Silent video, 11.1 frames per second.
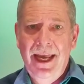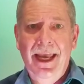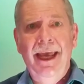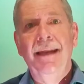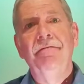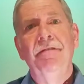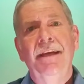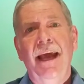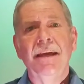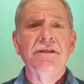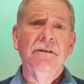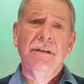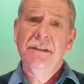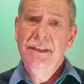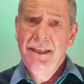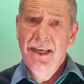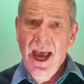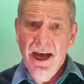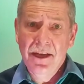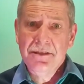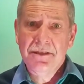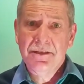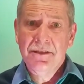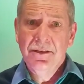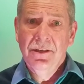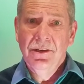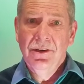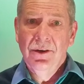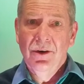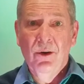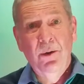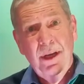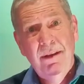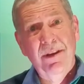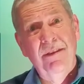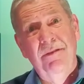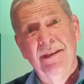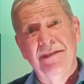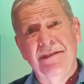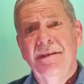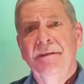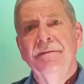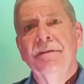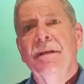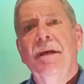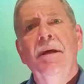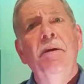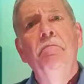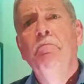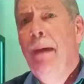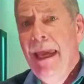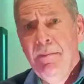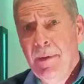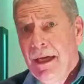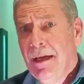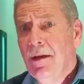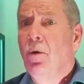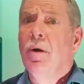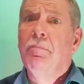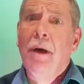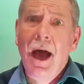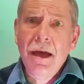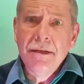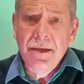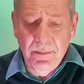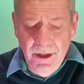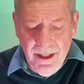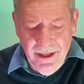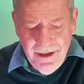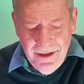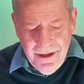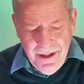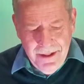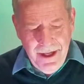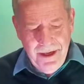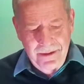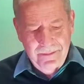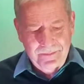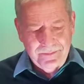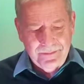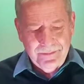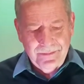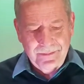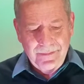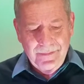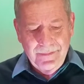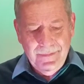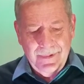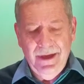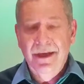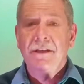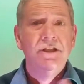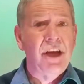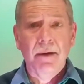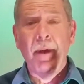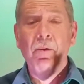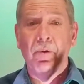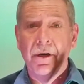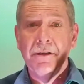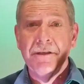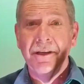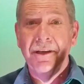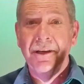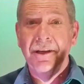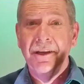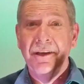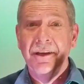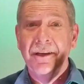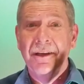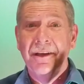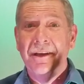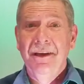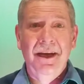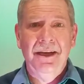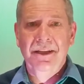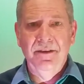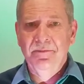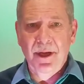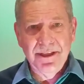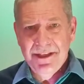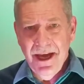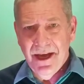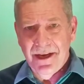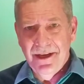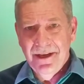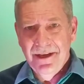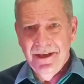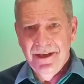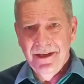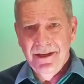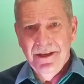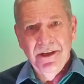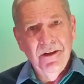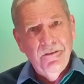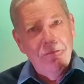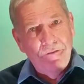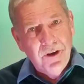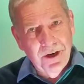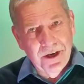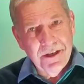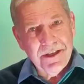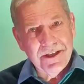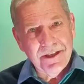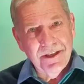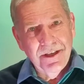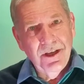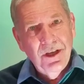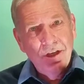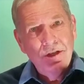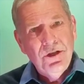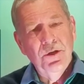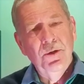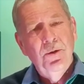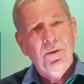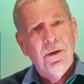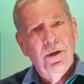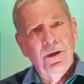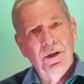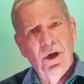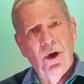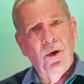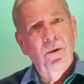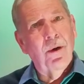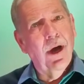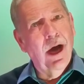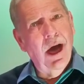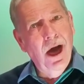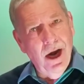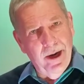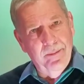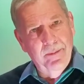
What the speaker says: And if the answer is yes, or even if it's maybe or possibly, then check my words and leave them unsaid. First, do no harm.